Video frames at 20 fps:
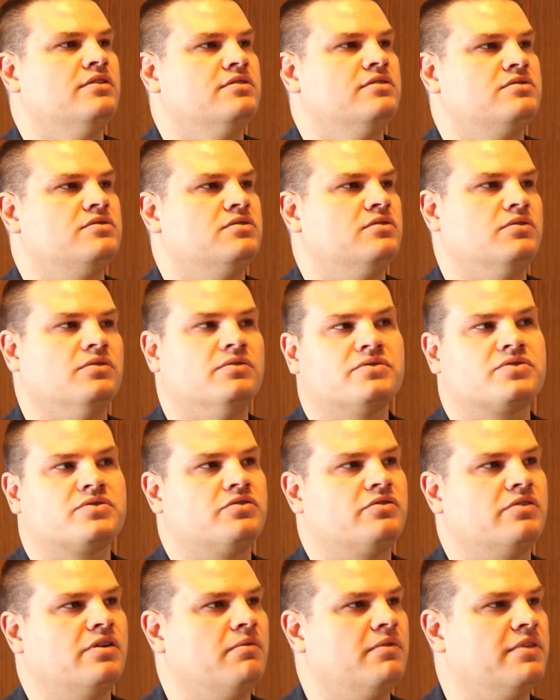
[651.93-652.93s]
So don't
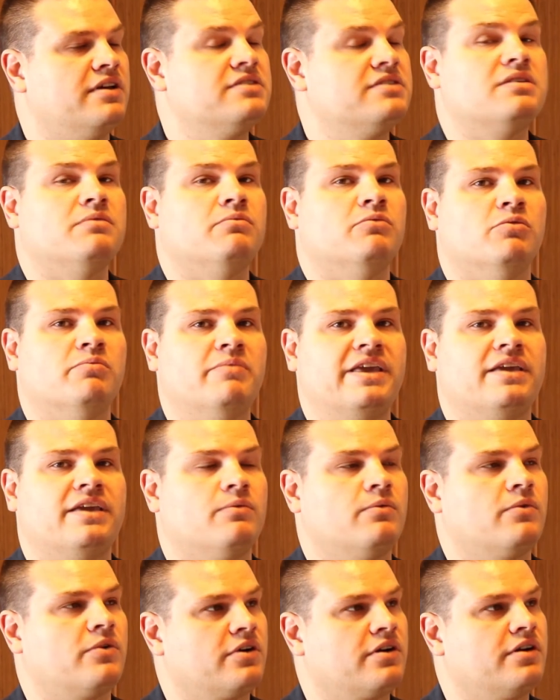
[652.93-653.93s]
screw around with us and we'll make
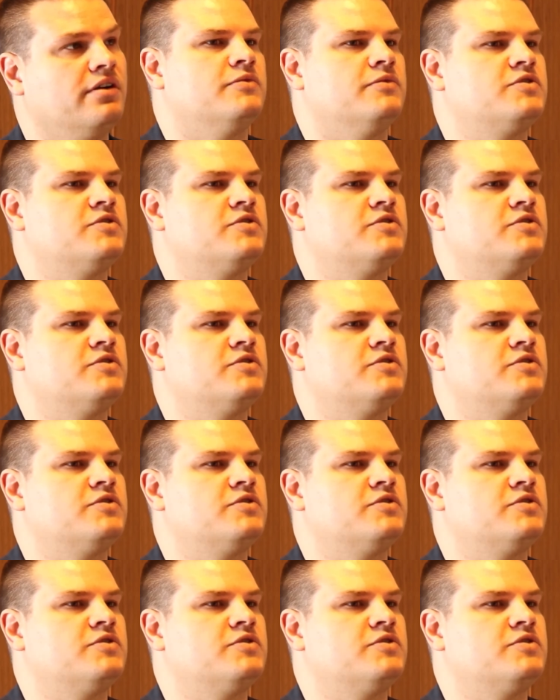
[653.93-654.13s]
it work.